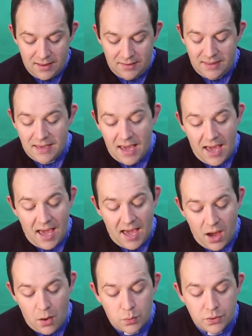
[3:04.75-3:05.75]
The
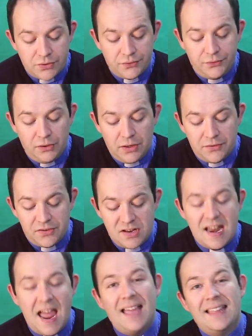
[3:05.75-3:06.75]
air was full of
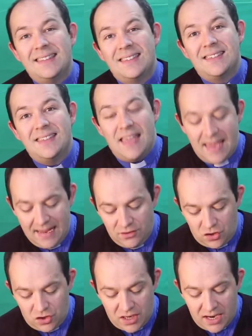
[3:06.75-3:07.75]
gnats
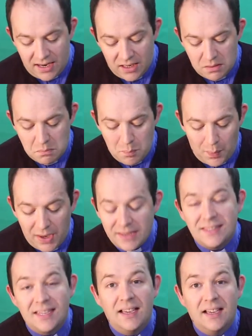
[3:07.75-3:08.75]
itching and
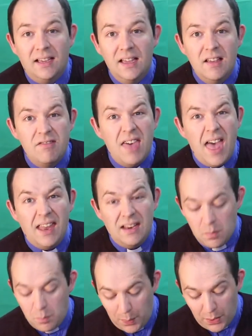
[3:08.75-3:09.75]
biting,
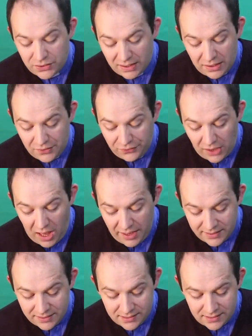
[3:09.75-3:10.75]
then buzzing
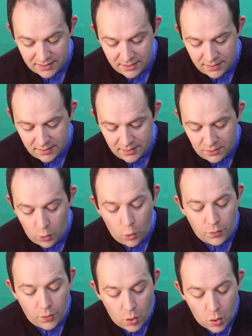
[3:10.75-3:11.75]
flies.
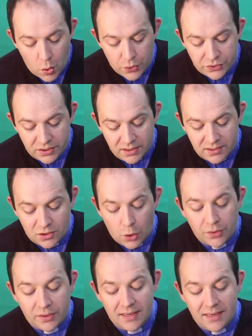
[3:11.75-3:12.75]
All the horses,
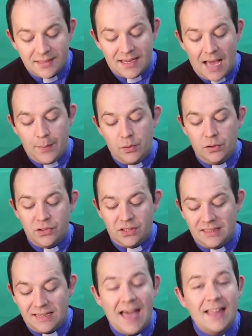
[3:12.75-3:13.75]
donkeys, camels
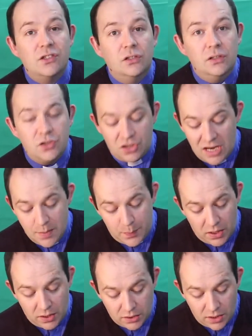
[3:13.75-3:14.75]
and cattle, sheep
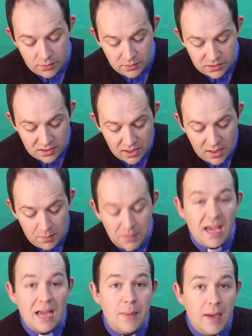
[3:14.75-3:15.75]
and goats
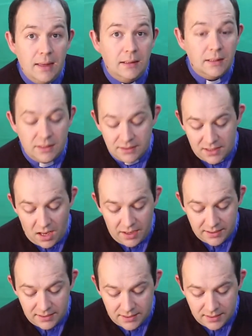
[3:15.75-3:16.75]
became ill and
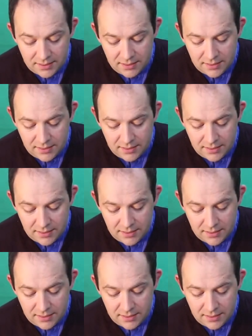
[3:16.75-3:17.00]
died.